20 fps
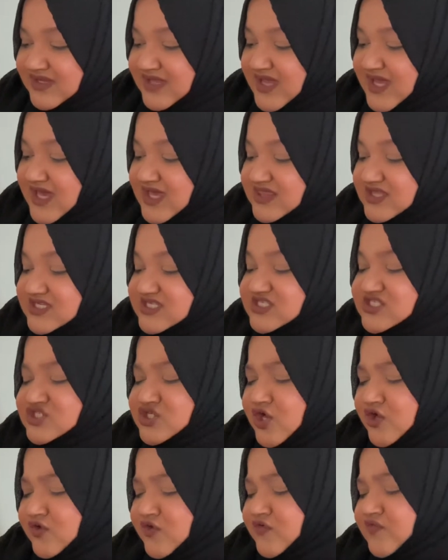The
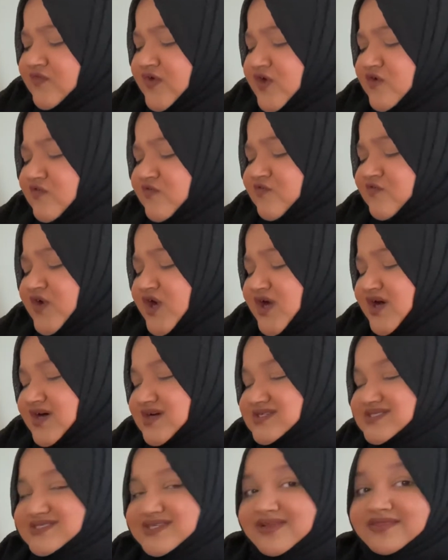snow fell
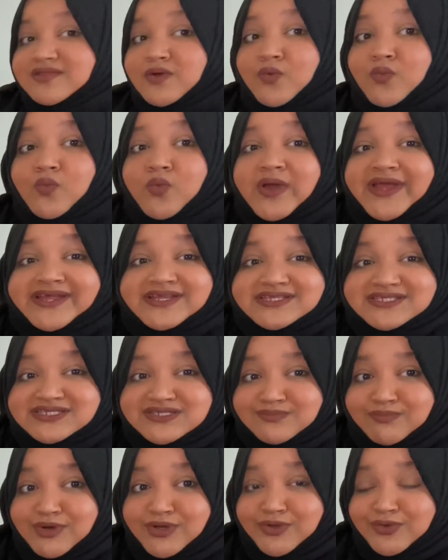fast and the wind
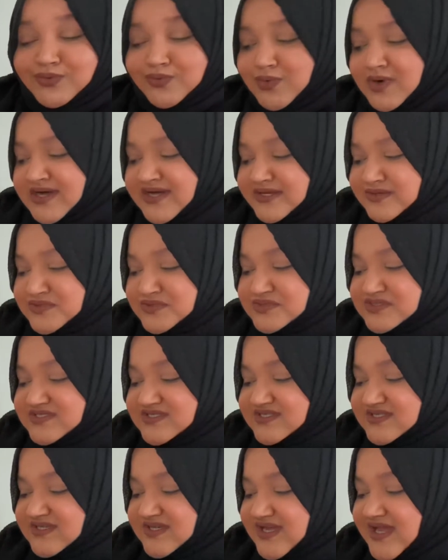blew wild.
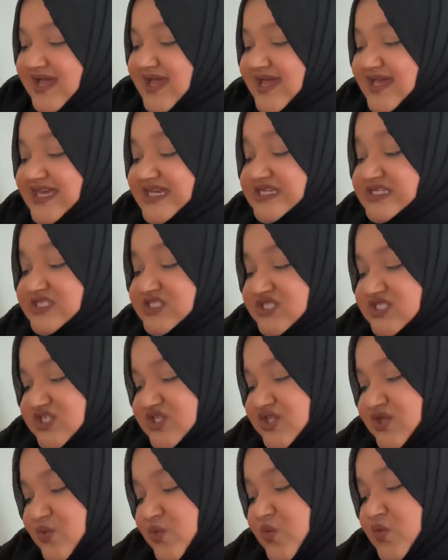Into the
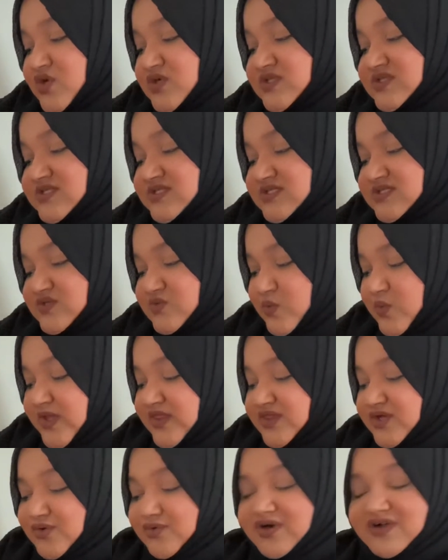woods went the
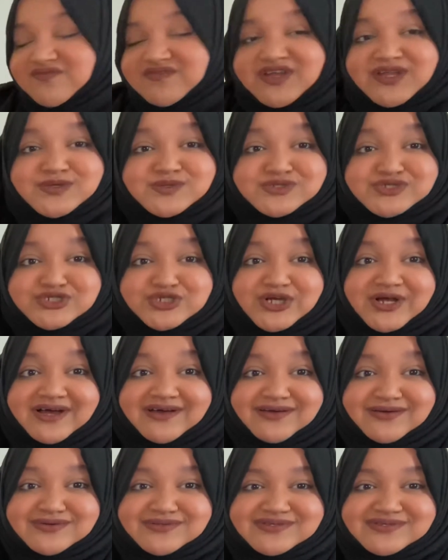Gruffalo's child.